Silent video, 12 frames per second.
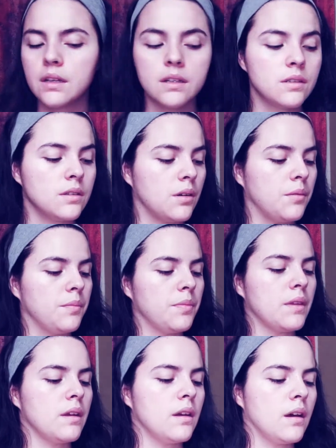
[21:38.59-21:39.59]
So
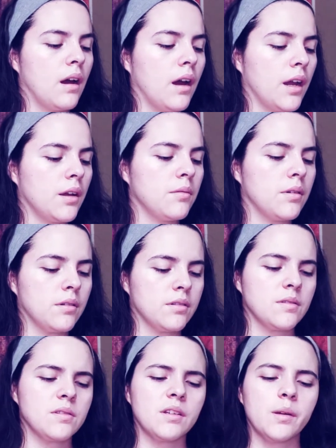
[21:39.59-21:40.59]
I will, because I
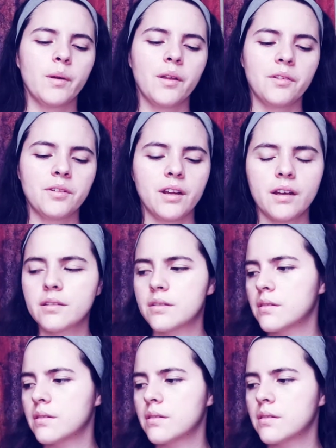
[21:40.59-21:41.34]
was thinking about other decks.